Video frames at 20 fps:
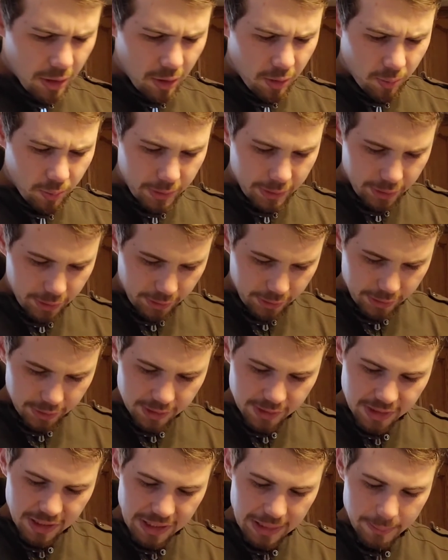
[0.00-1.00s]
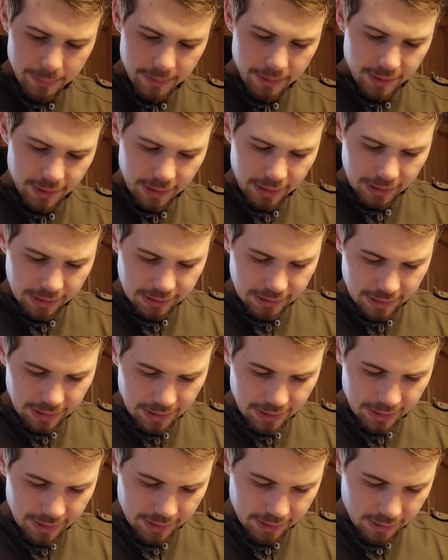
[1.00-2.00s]
which on the scheme of things
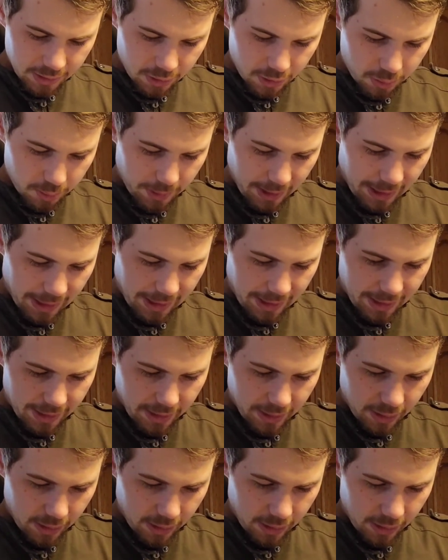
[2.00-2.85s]
isn't too bad.